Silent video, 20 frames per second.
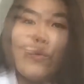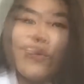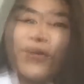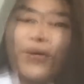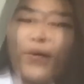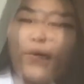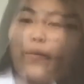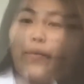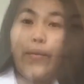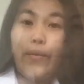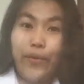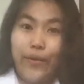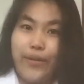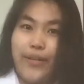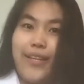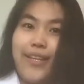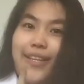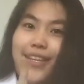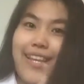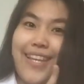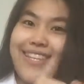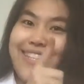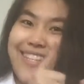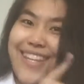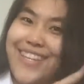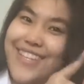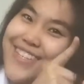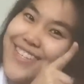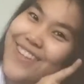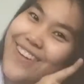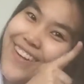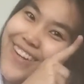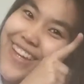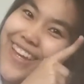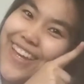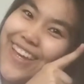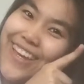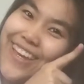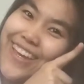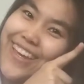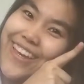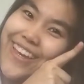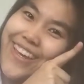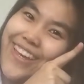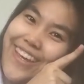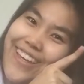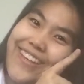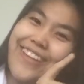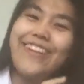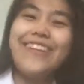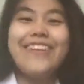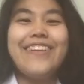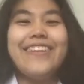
So let's get started!